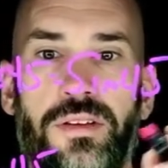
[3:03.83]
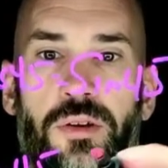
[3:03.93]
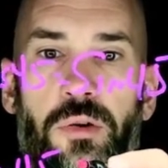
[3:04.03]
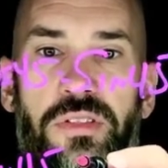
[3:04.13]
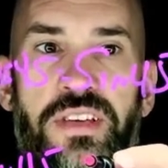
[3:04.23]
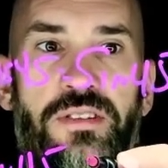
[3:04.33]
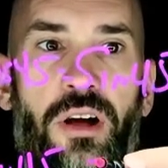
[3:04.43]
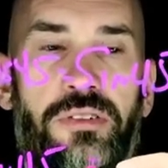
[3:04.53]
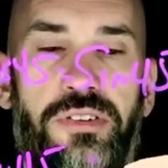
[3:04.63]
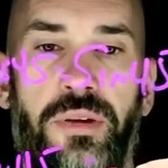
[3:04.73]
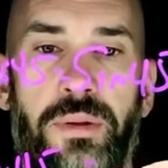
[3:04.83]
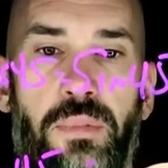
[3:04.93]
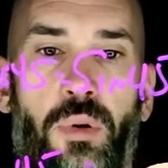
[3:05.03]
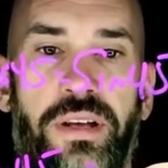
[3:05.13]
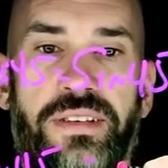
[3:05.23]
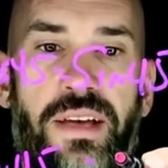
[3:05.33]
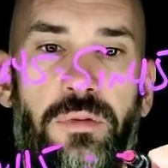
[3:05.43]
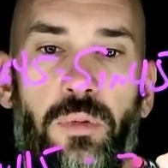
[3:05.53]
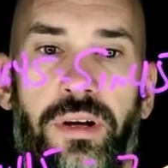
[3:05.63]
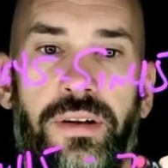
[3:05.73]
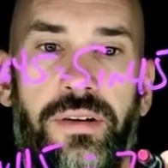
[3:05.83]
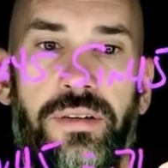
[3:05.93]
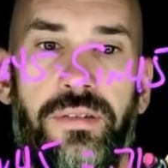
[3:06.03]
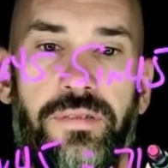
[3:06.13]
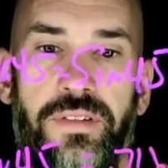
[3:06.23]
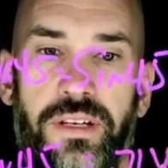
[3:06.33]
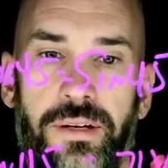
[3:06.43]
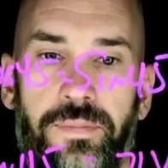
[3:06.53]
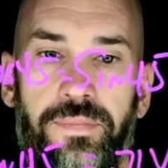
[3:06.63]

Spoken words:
So these are all just going to be 0.71 v.